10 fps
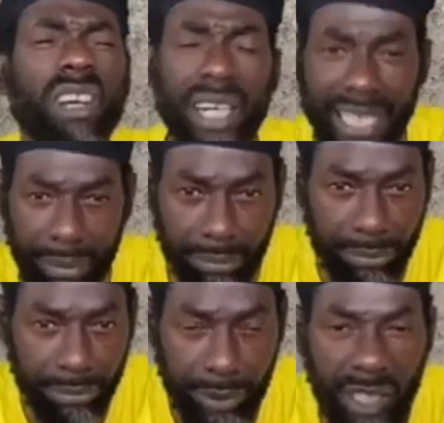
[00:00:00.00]
Because we
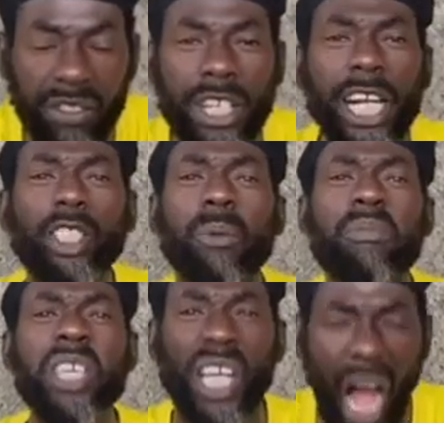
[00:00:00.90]
see the family,
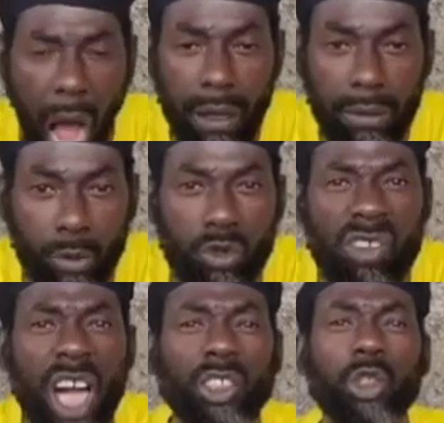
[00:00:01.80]
and family was at
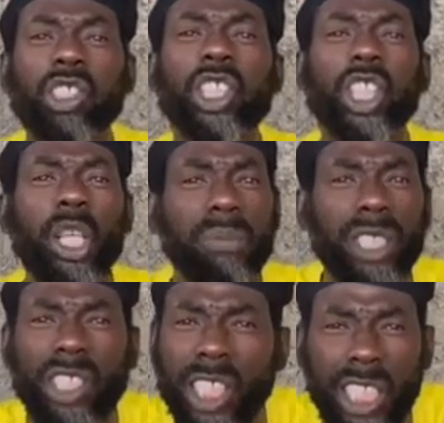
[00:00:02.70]
home house with a man on
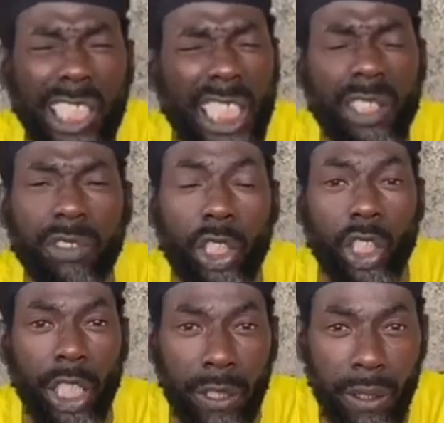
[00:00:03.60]
a white shirt, so the
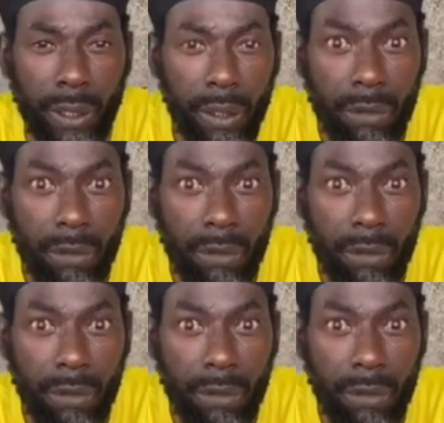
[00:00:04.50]
people them might say, I